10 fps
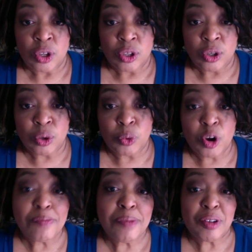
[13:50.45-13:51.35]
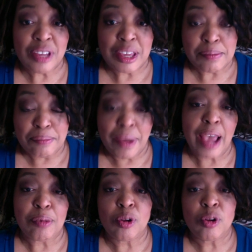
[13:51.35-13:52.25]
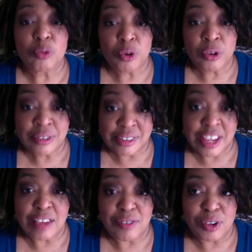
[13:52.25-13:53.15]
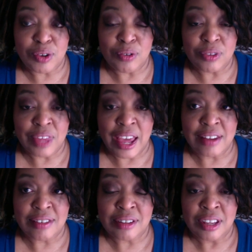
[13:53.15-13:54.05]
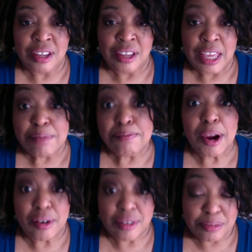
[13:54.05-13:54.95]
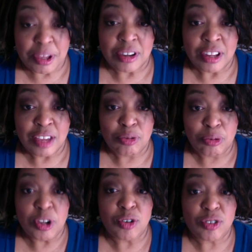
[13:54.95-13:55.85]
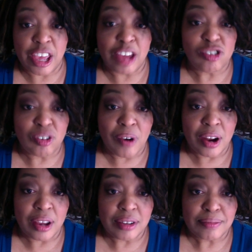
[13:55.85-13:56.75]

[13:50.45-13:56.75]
Your world building Bible will save you that embarrassment if readers catch you on it.